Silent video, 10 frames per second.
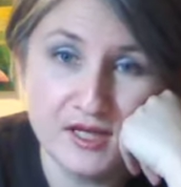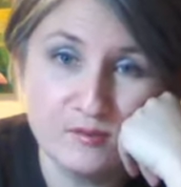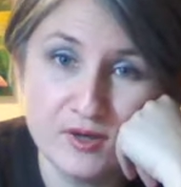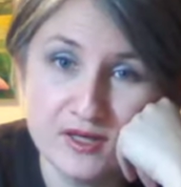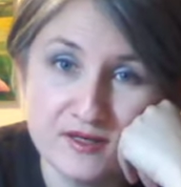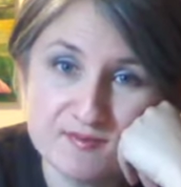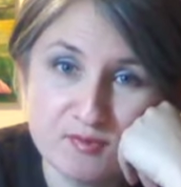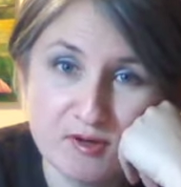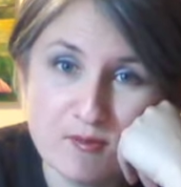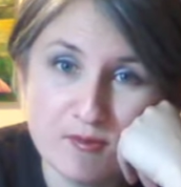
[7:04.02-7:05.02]
$8
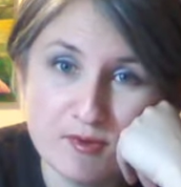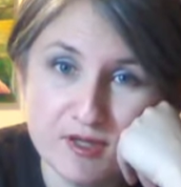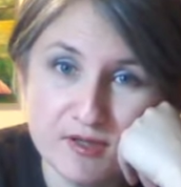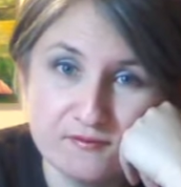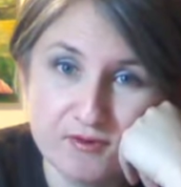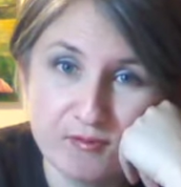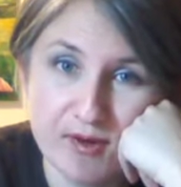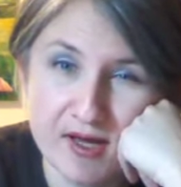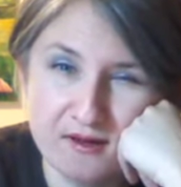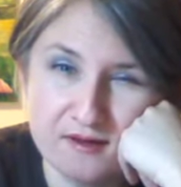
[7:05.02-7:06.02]
probably for a
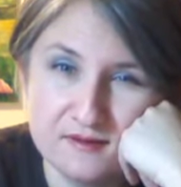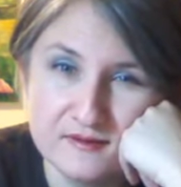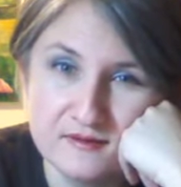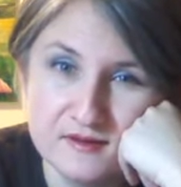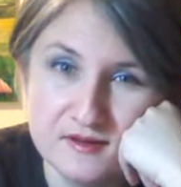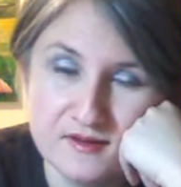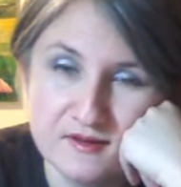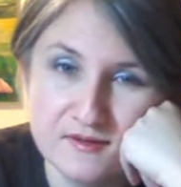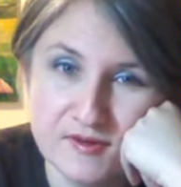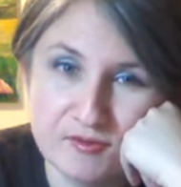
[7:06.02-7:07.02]
pack,
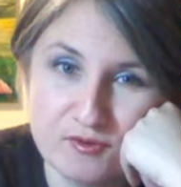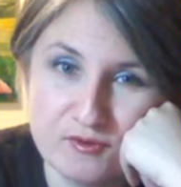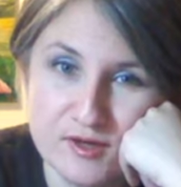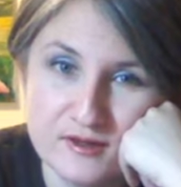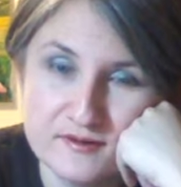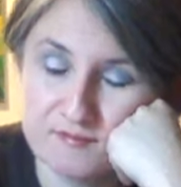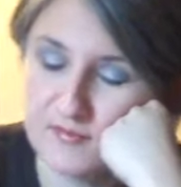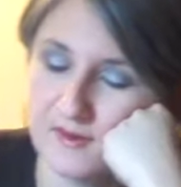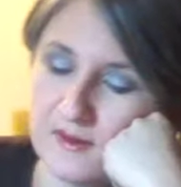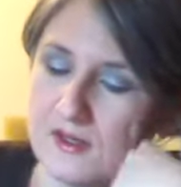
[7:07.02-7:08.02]
if I'm correct.
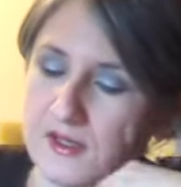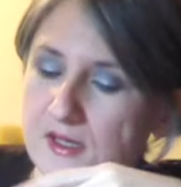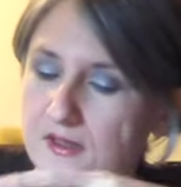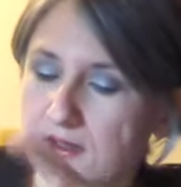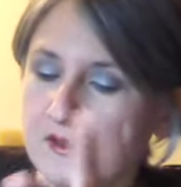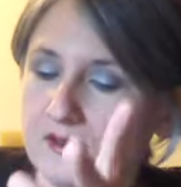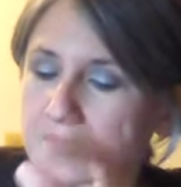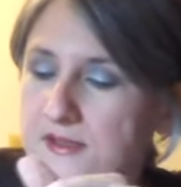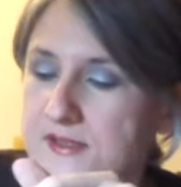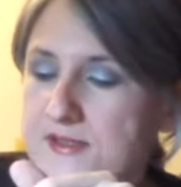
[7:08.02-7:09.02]

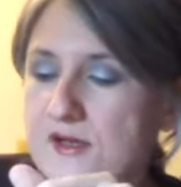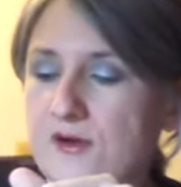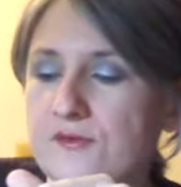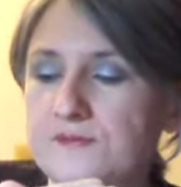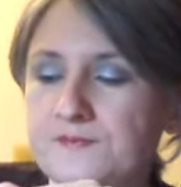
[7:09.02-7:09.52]
So